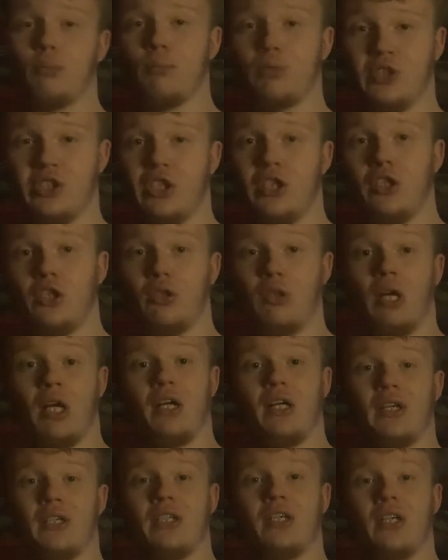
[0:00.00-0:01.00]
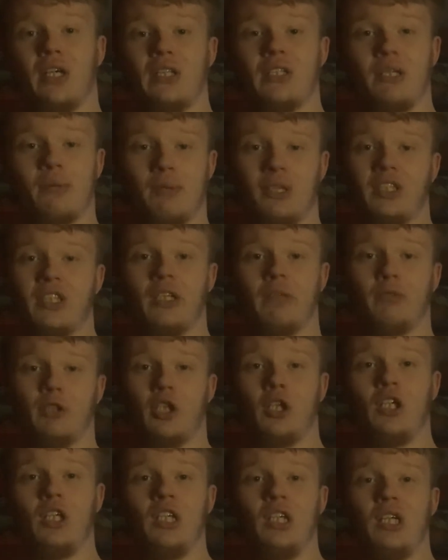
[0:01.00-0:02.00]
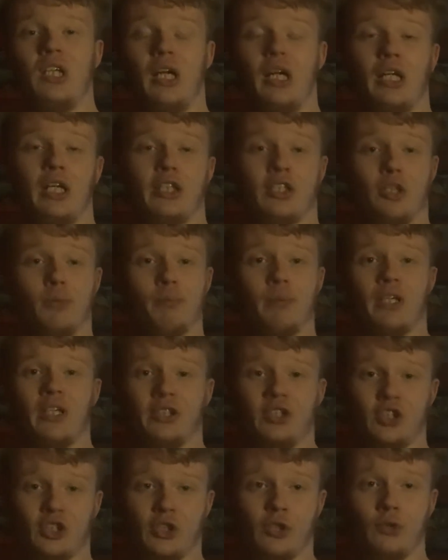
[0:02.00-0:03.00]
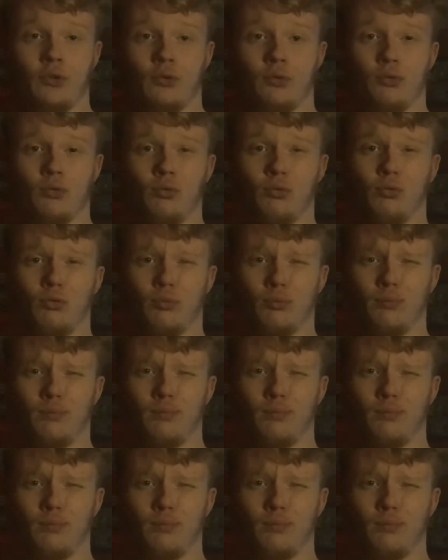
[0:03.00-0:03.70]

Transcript: So I uh, yeah I did have a lot uh, compared to